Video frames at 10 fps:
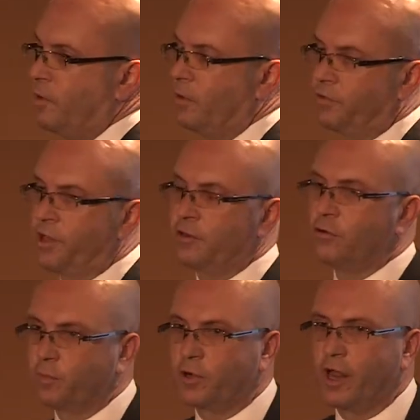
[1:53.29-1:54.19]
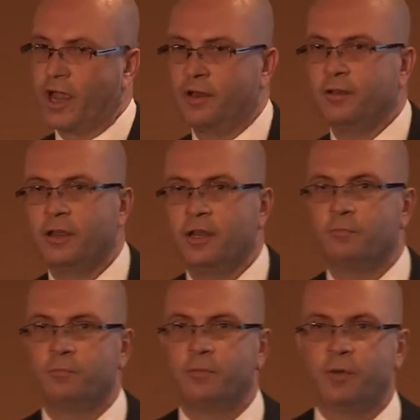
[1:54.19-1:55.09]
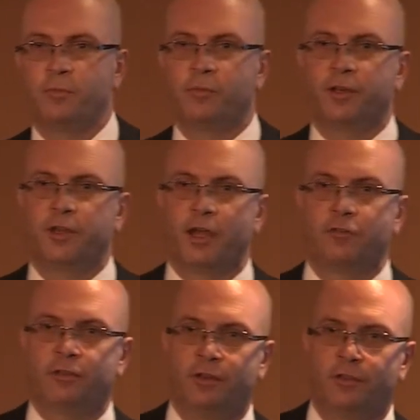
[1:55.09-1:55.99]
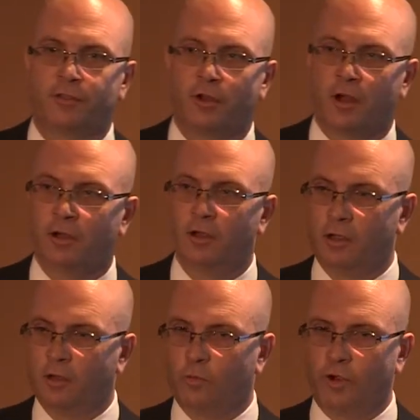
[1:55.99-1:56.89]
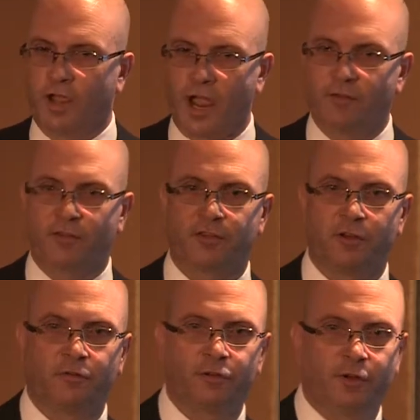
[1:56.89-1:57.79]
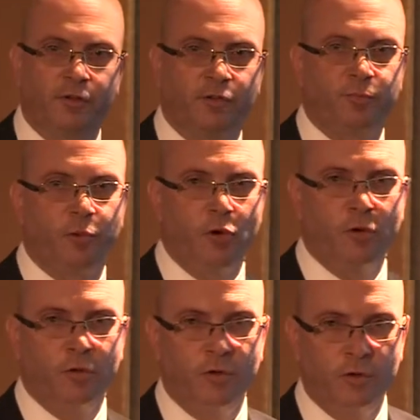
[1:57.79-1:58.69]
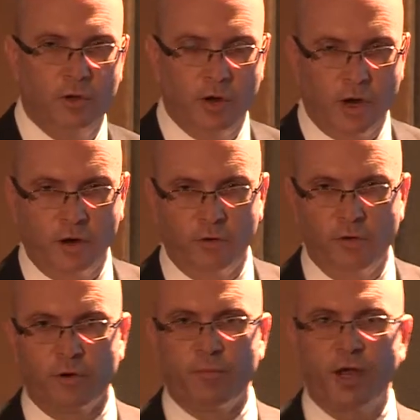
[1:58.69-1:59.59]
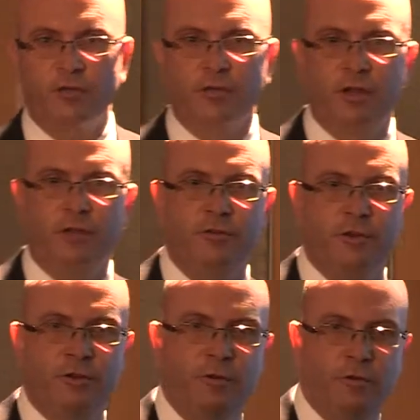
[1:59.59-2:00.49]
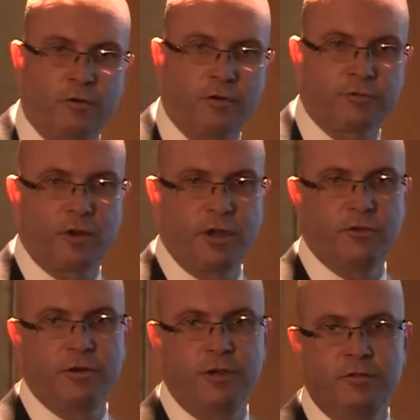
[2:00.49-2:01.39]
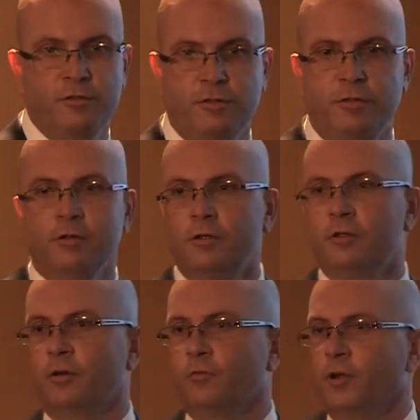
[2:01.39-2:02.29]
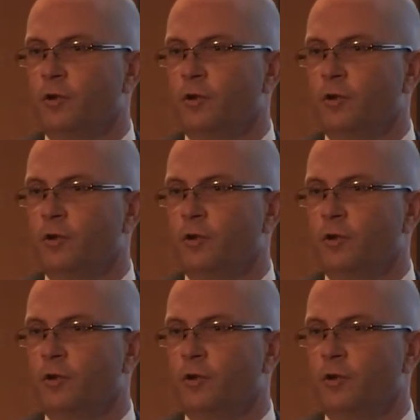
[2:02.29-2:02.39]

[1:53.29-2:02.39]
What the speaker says: or Suncorp Cloud implementation inside. We have a self-service portal and an automation engine, orchestration engine that we